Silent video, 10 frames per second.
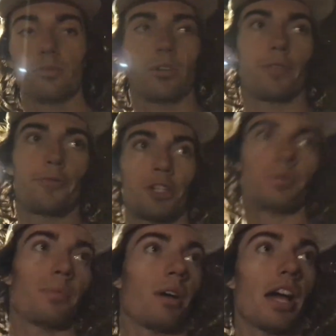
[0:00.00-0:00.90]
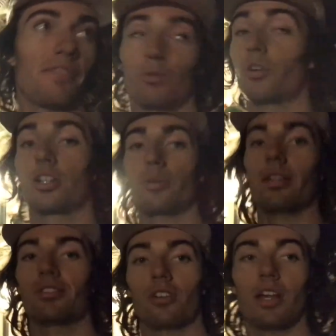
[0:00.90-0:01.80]
One of the first people I ever worked
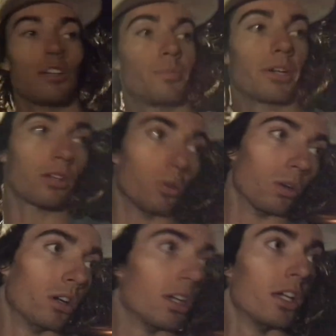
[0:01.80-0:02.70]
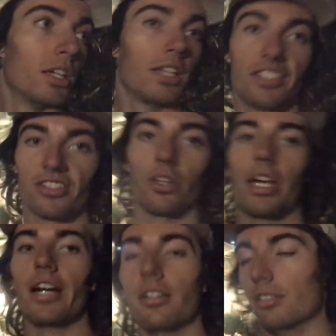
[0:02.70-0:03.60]
with, so that was pretty cool. He's still
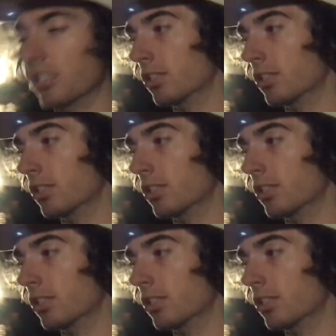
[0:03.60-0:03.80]
there.